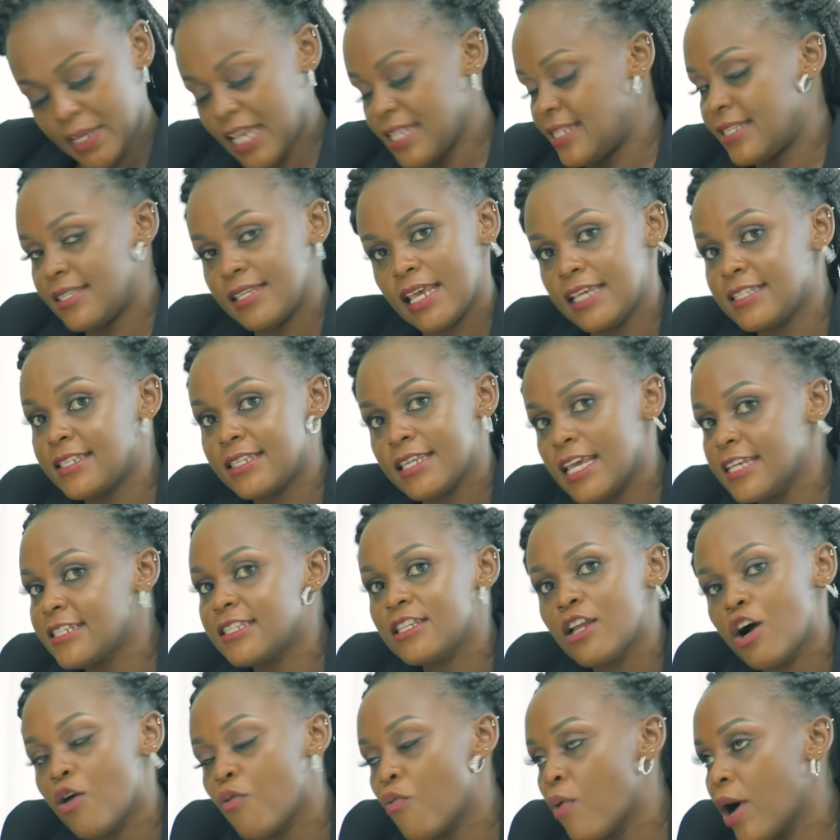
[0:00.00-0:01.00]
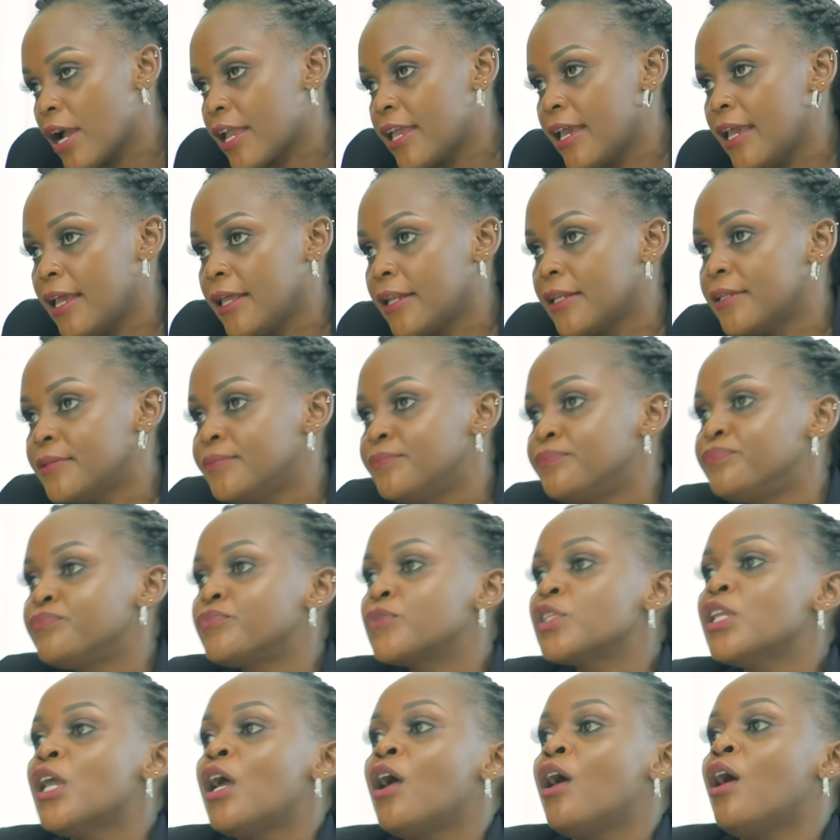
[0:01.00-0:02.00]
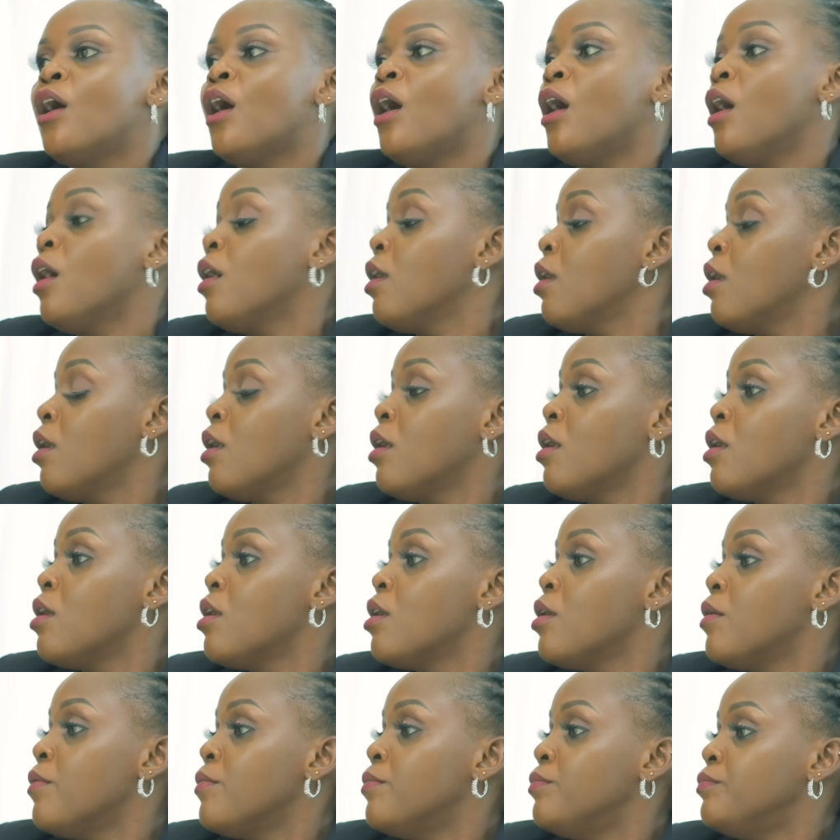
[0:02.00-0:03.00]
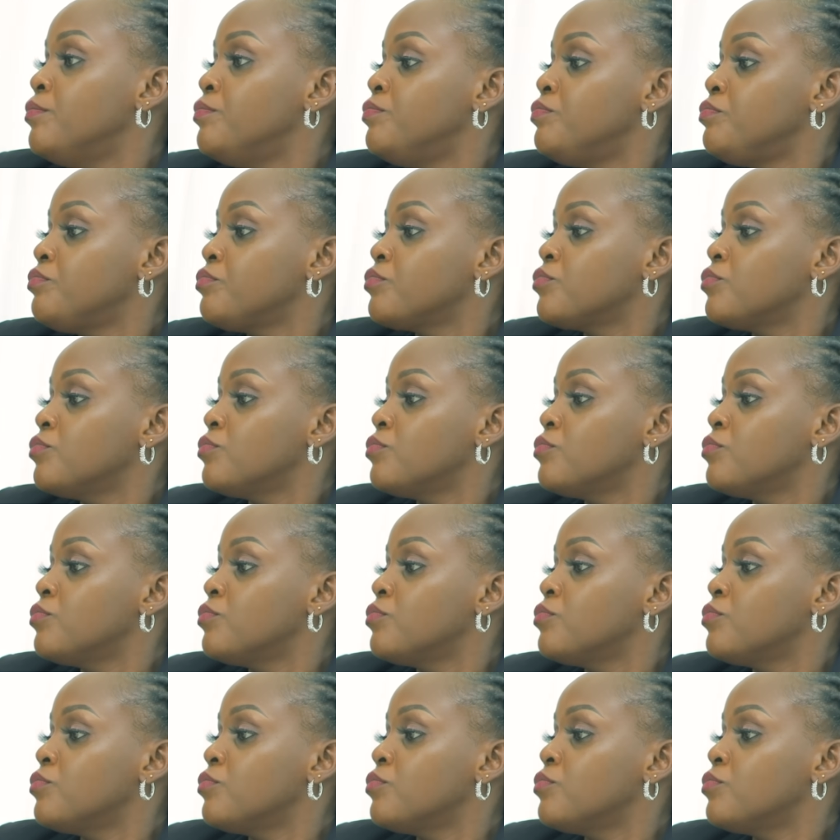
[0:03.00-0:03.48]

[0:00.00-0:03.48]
It's, it's, it's not working. Mm. Which one? So which one would you consider?